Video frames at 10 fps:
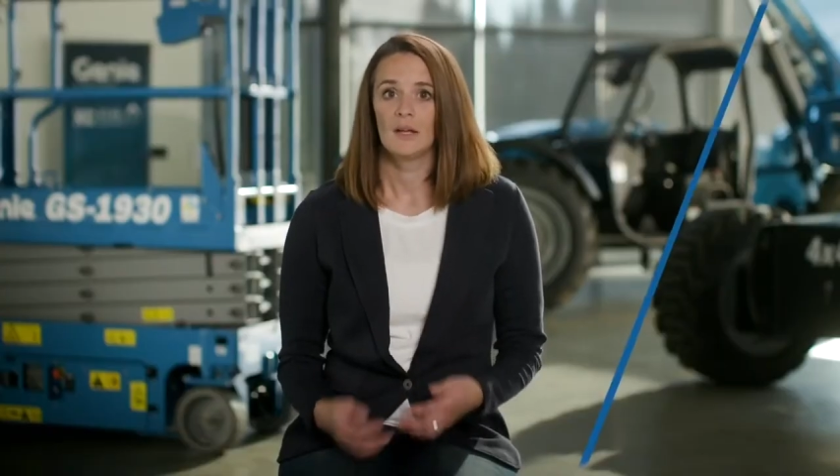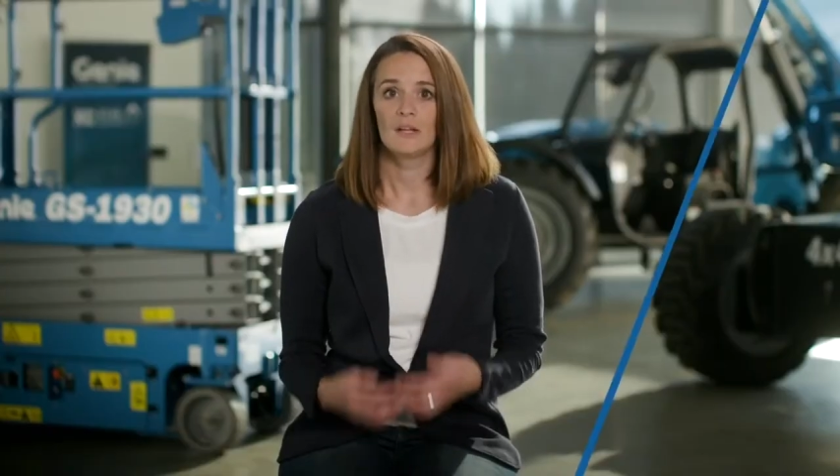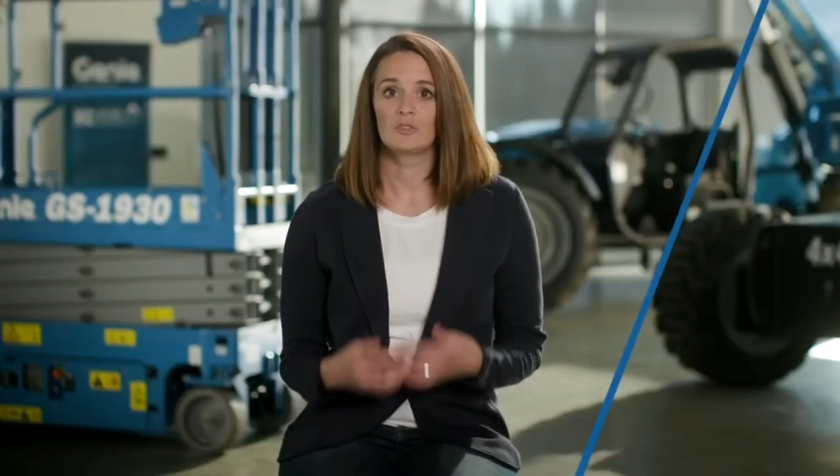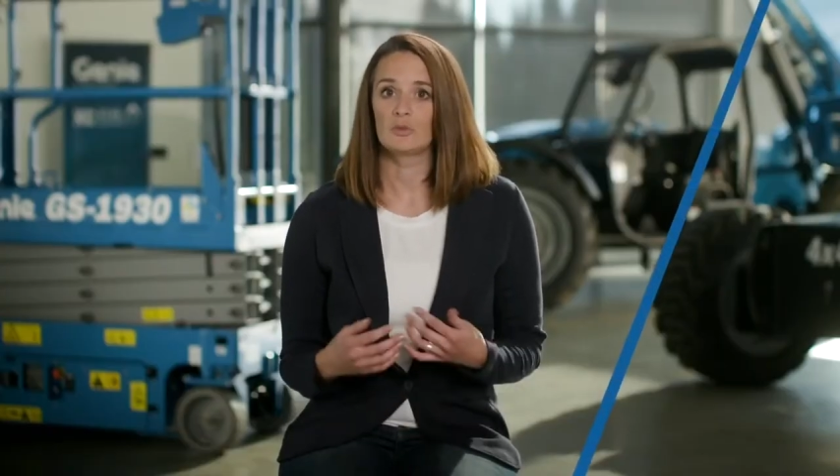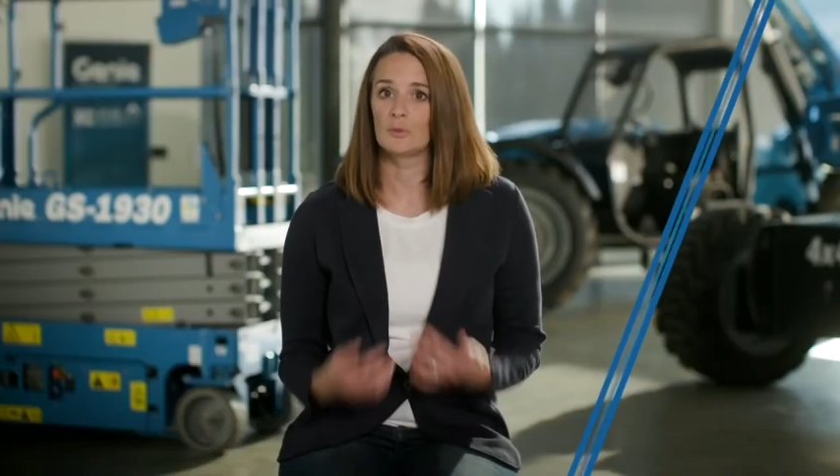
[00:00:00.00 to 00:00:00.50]

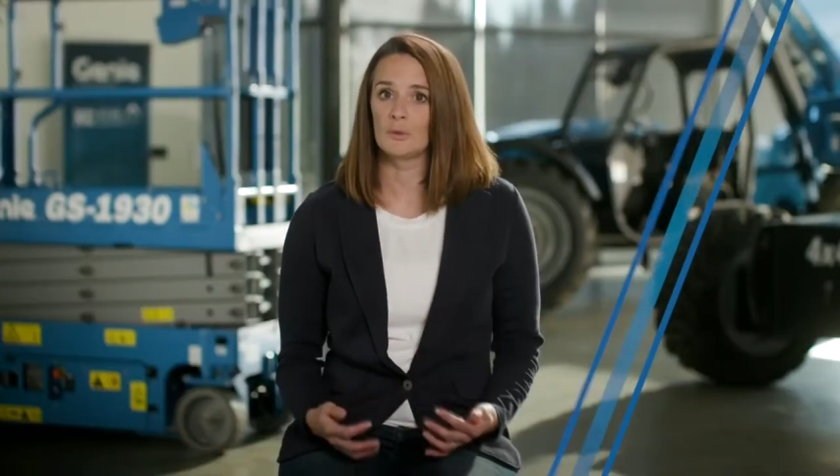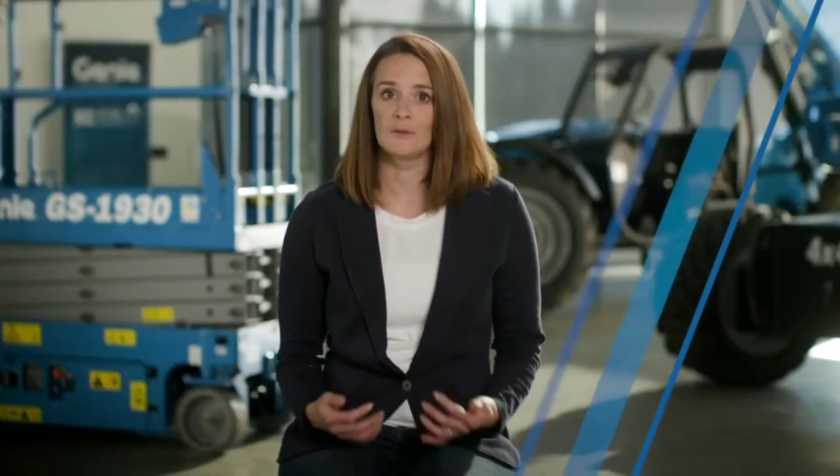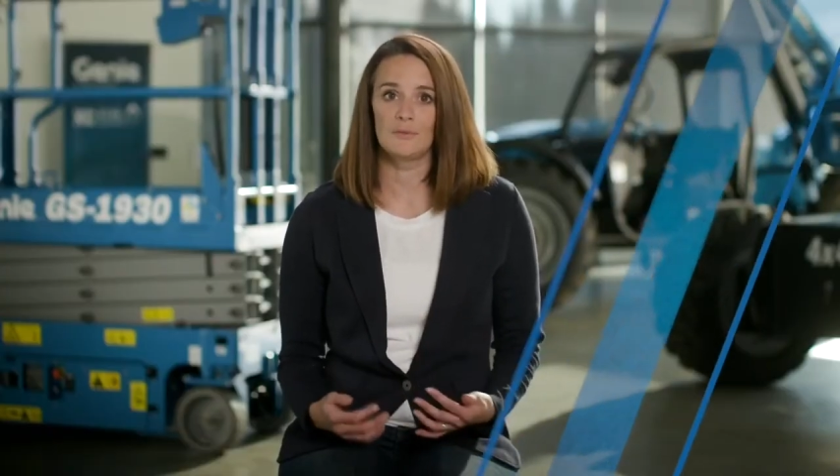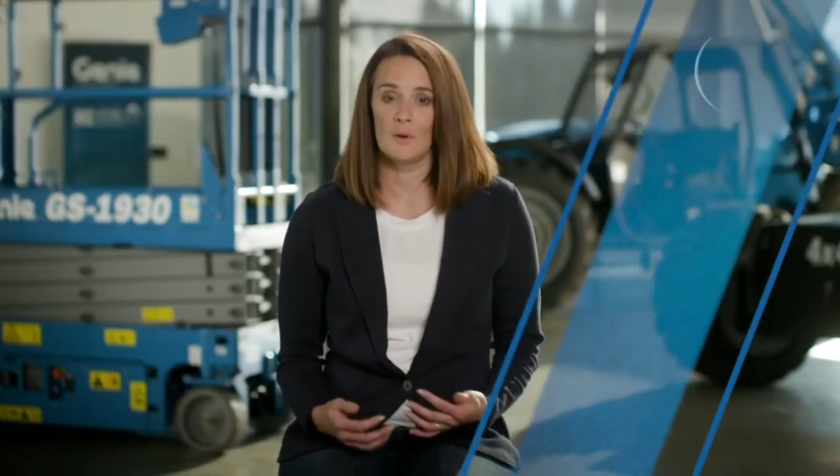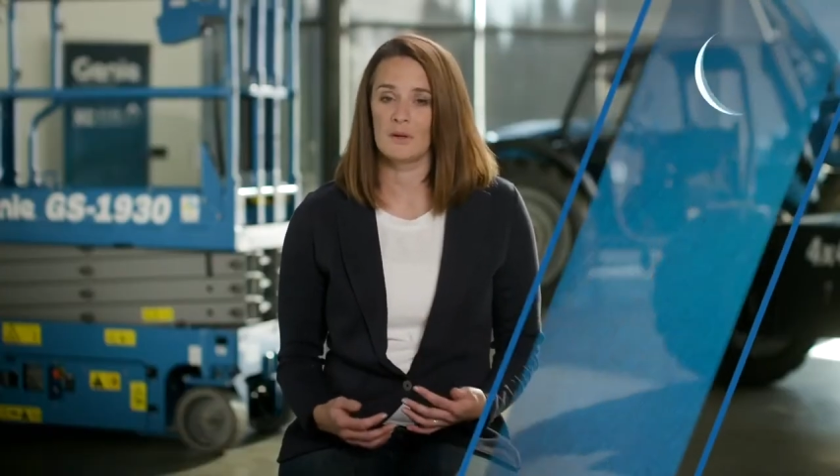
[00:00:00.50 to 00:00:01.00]
It's
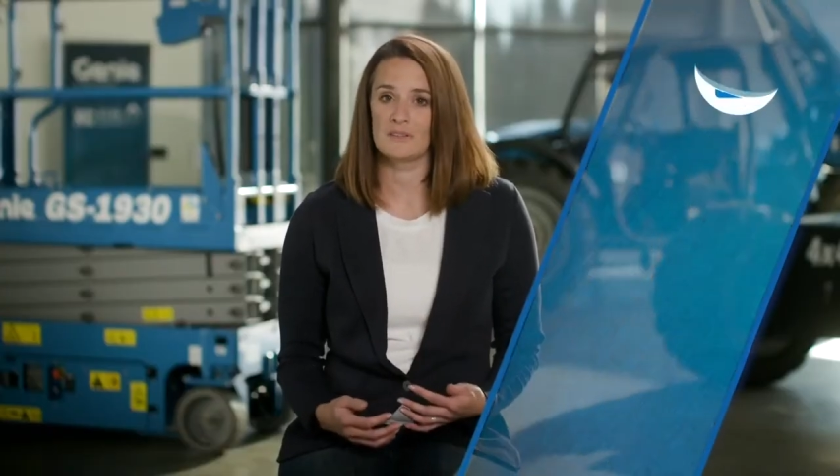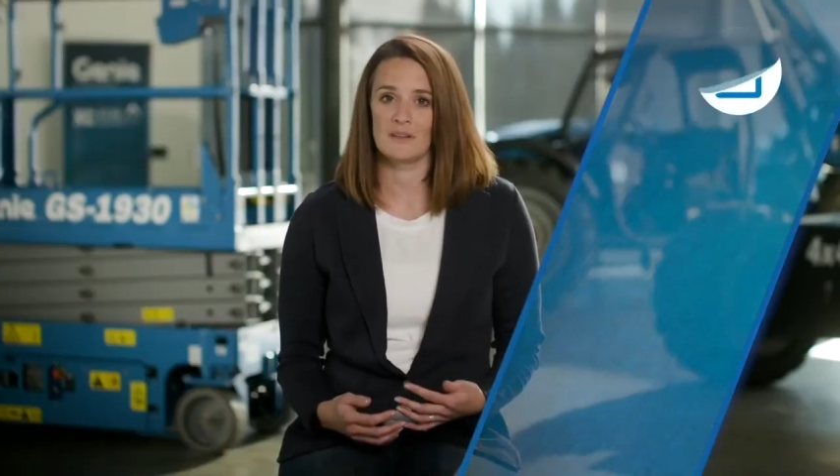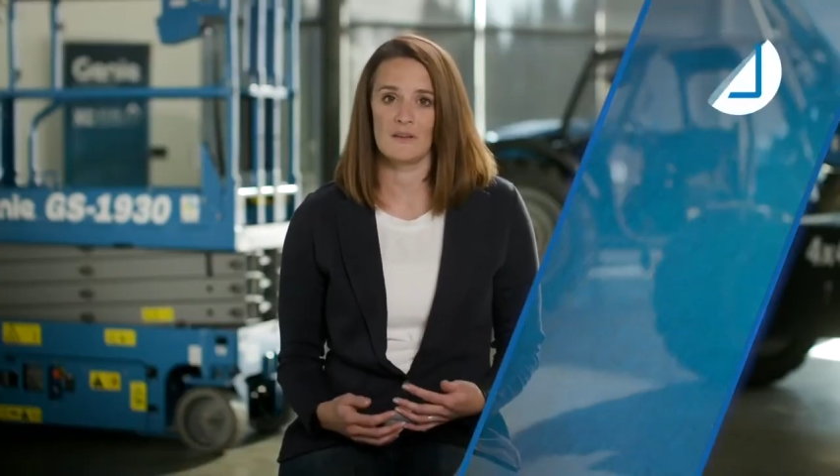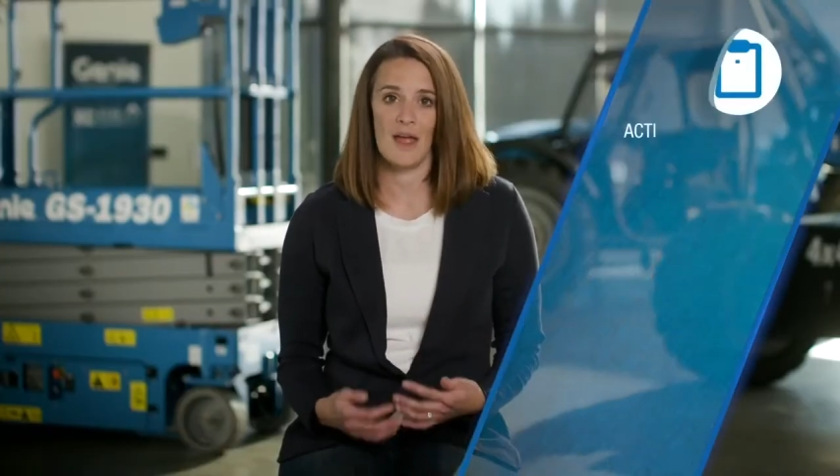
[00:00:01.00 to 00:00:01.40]
truly focused on